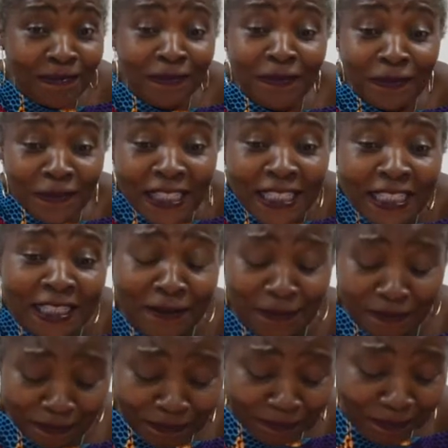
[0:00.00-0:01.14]
Vicky.
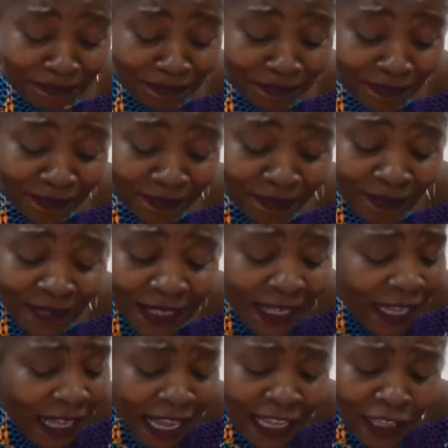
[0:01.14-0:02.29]

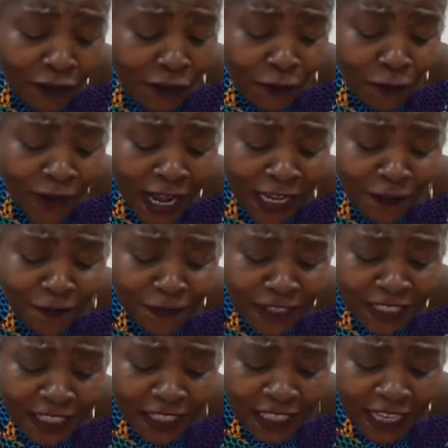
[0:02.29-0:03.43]
I'm gonna write
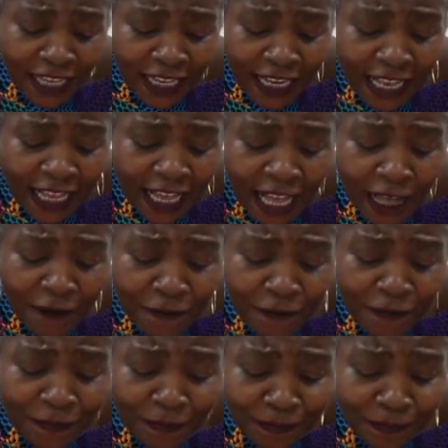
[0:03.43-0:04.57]
Vicky, and I have
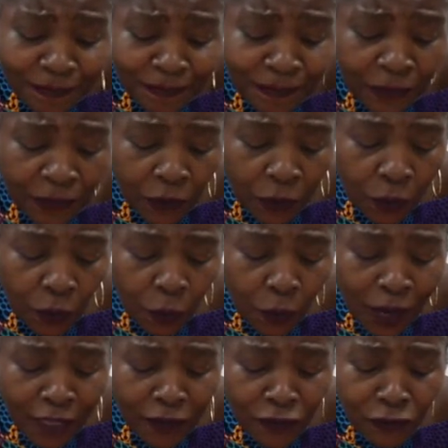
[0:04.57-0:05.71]

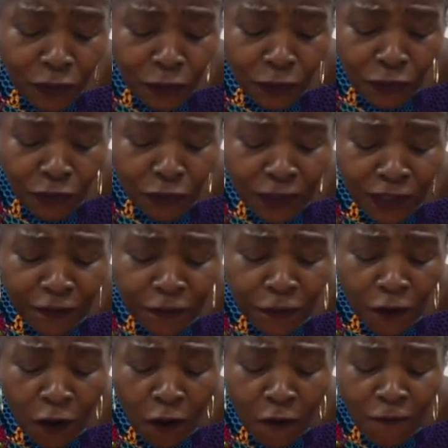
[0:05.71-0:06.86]
1, 2, 3,
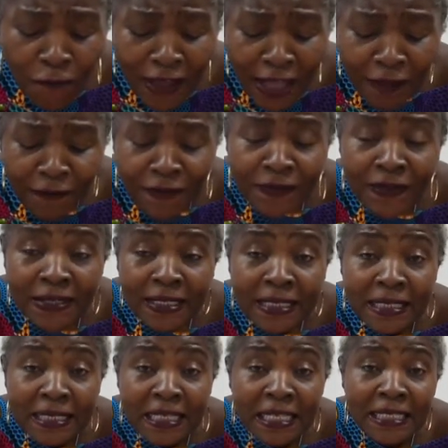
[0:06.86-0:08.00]
4, 5,
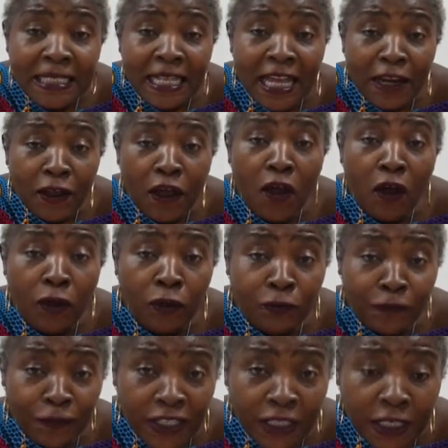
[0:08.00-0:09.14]
6 letters on
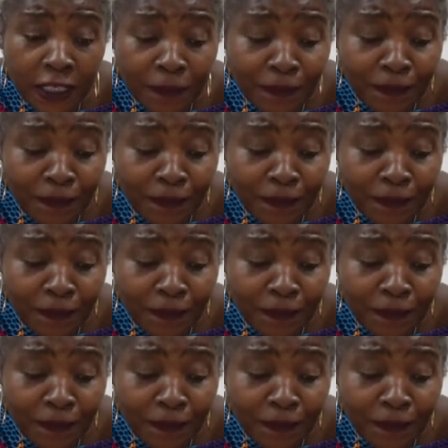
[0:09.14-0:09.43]
Vicky.